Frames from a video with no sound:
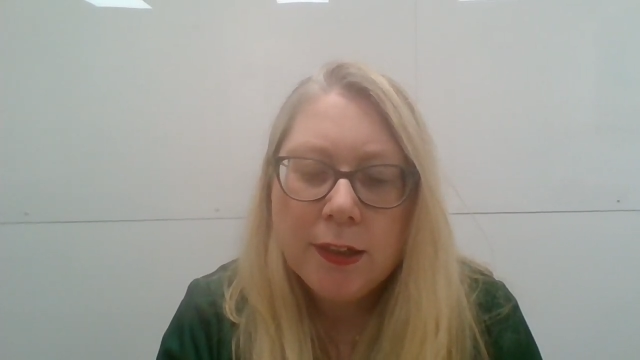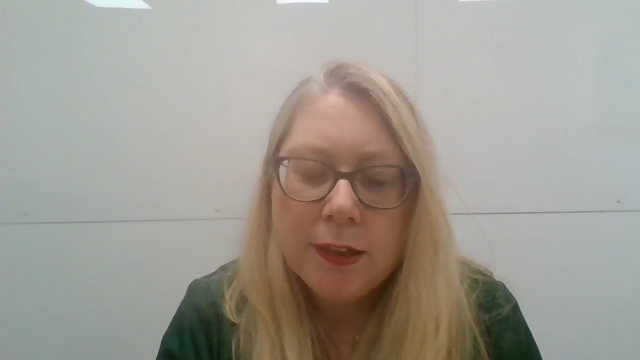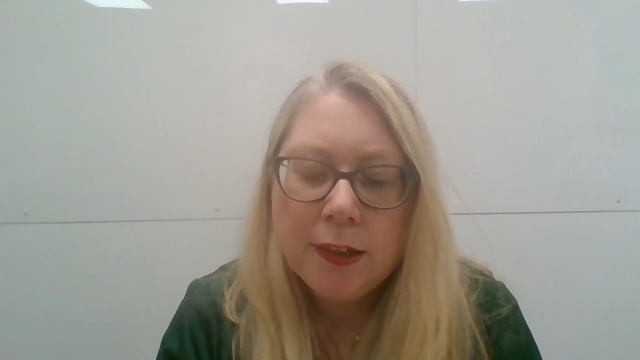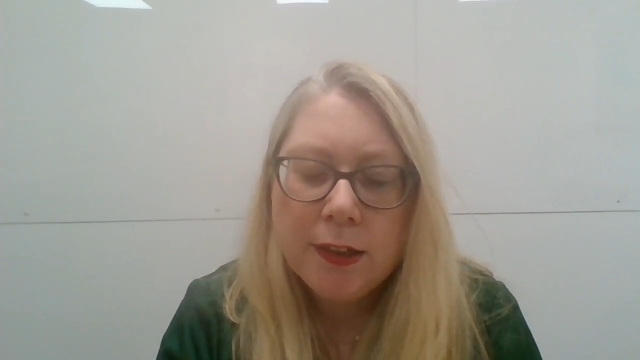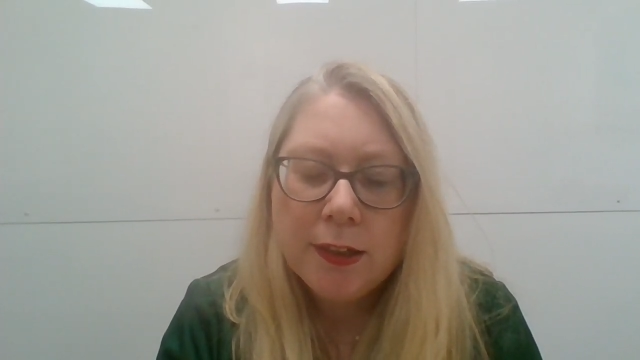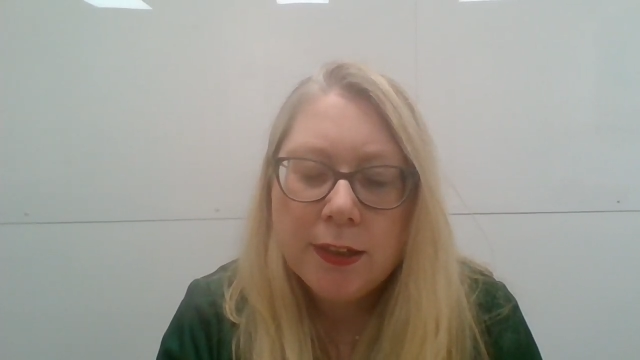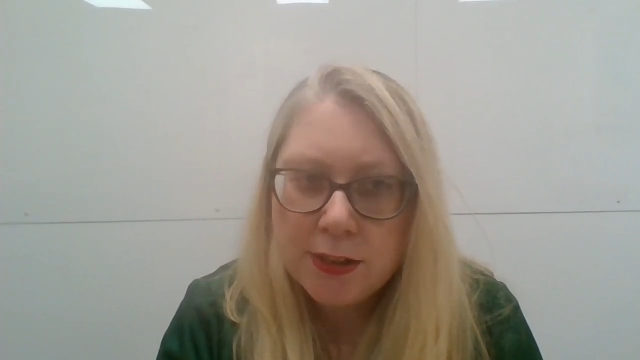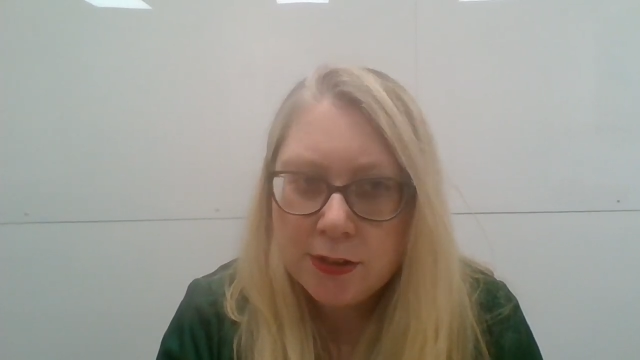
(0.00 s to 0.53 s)

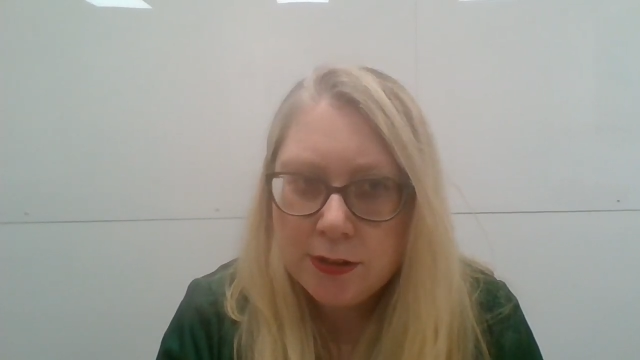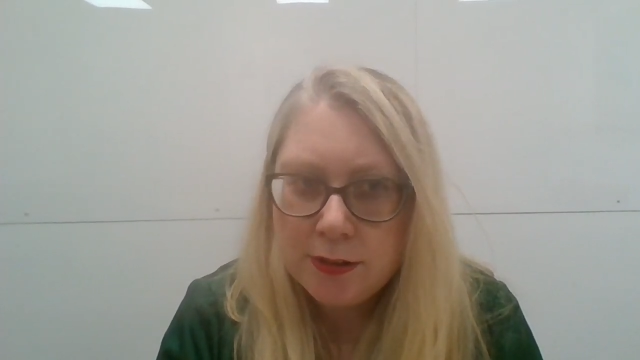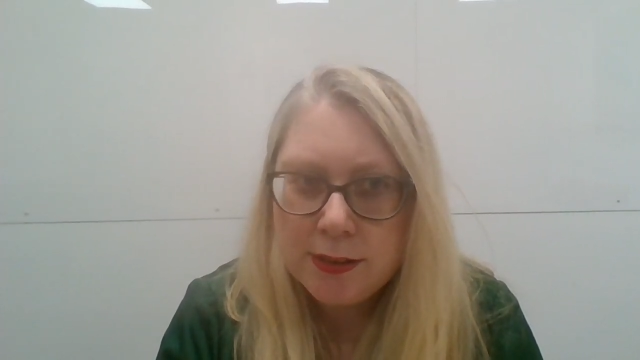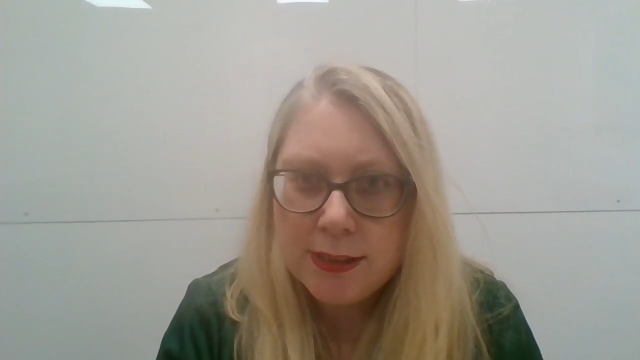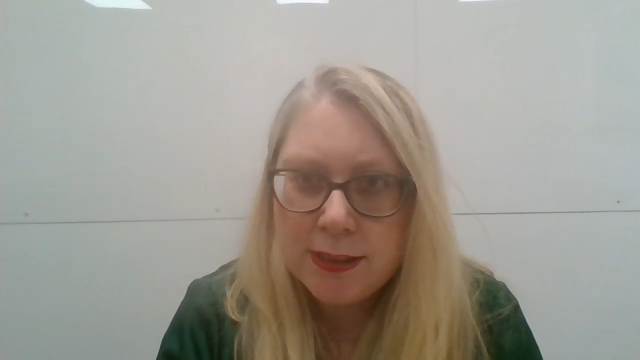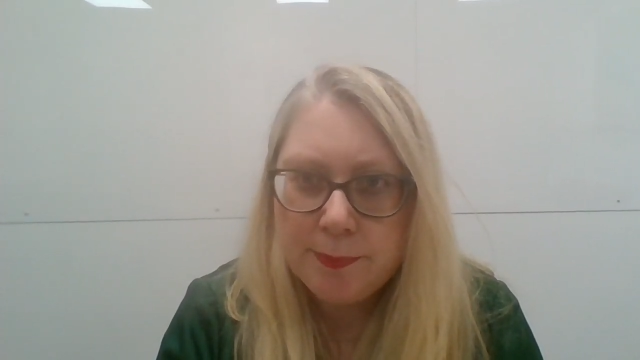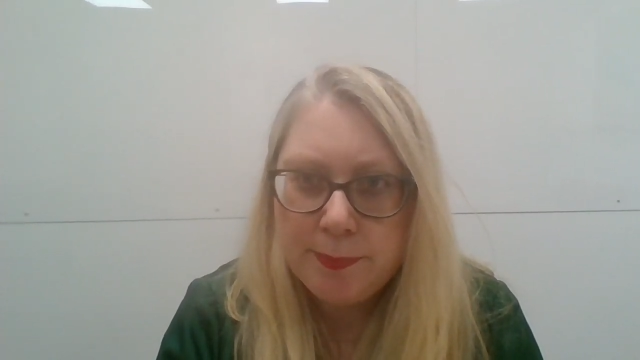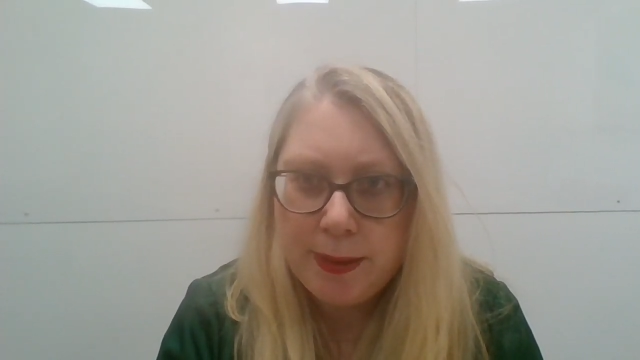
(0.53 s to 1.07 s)

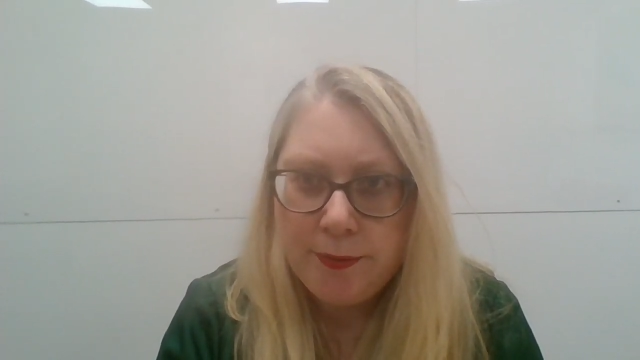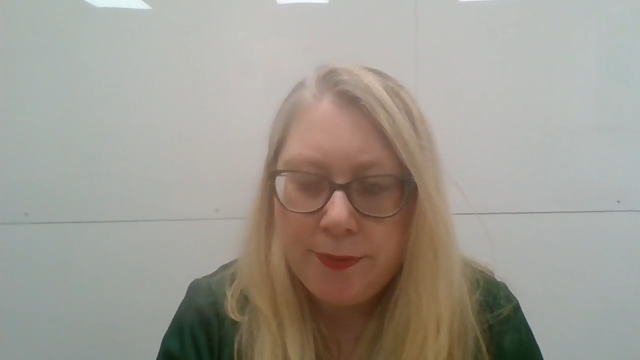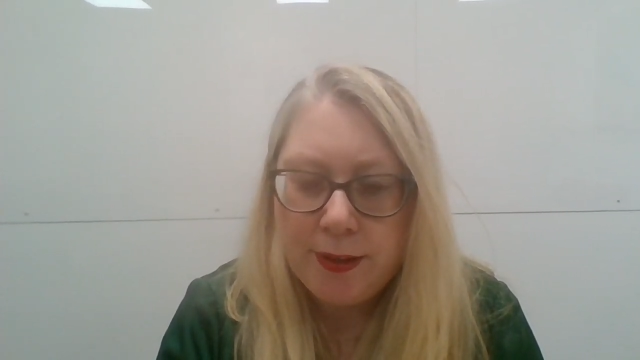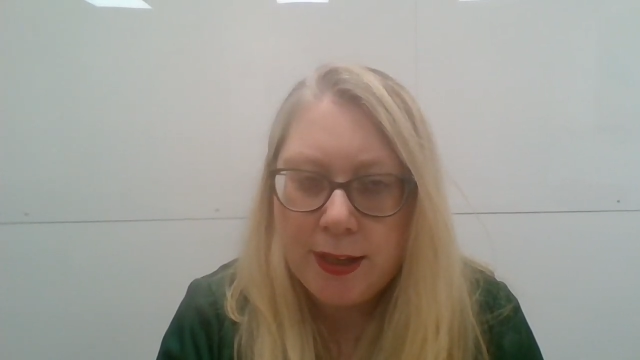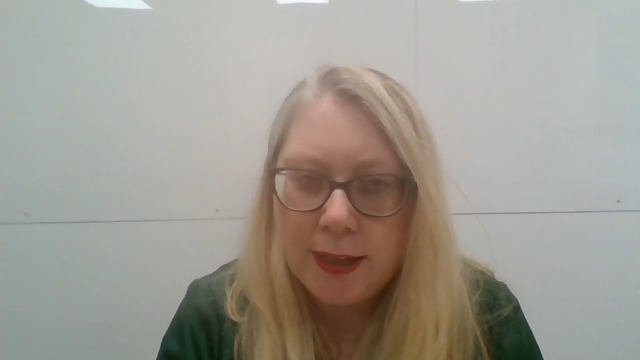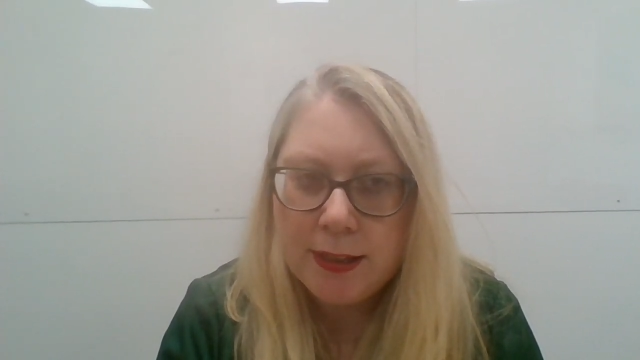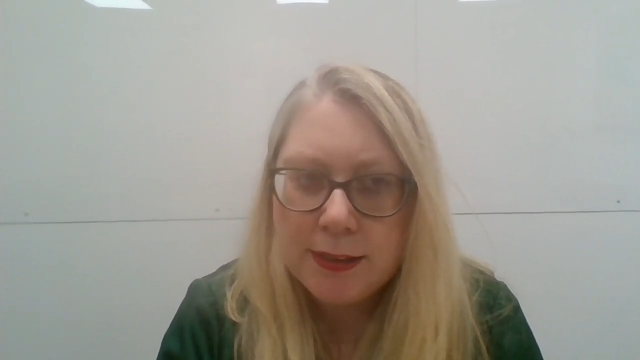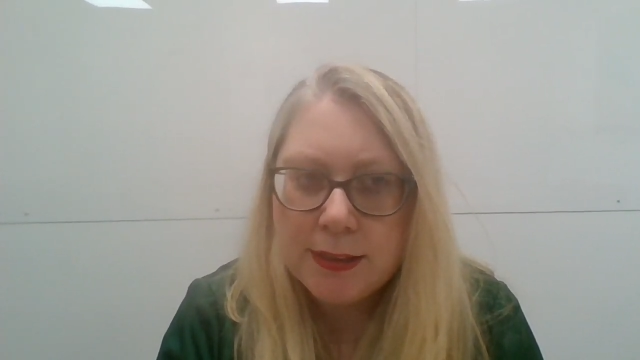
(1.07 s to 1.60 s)
concerns about
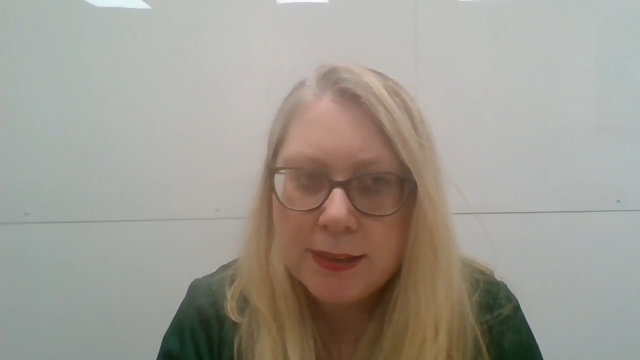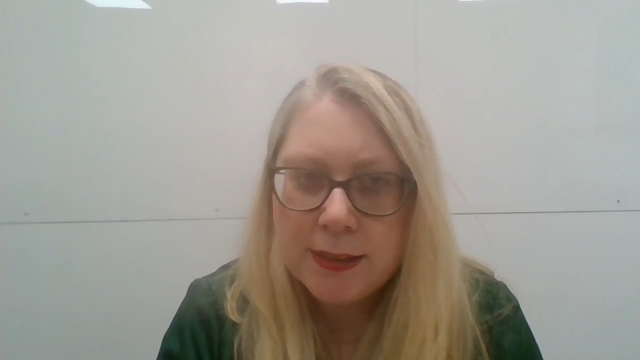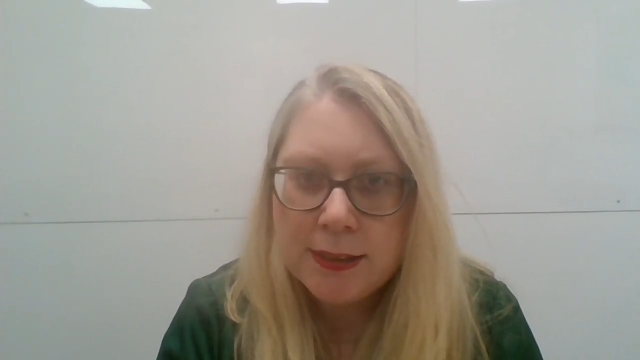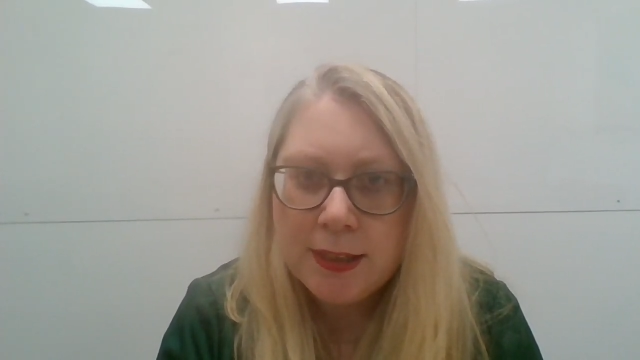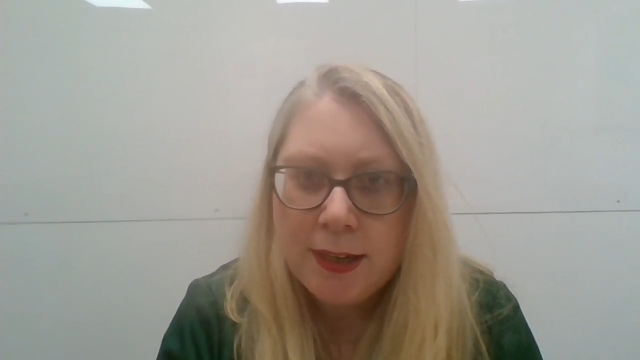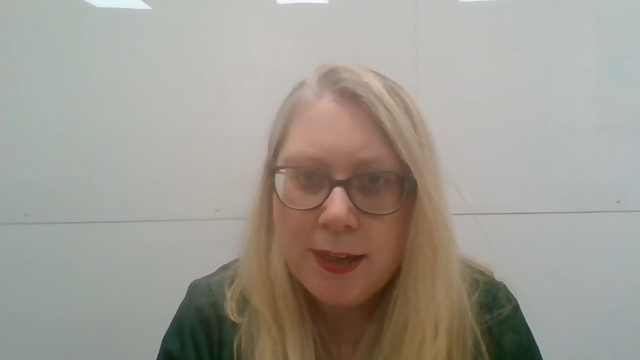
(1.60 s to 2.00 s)
that,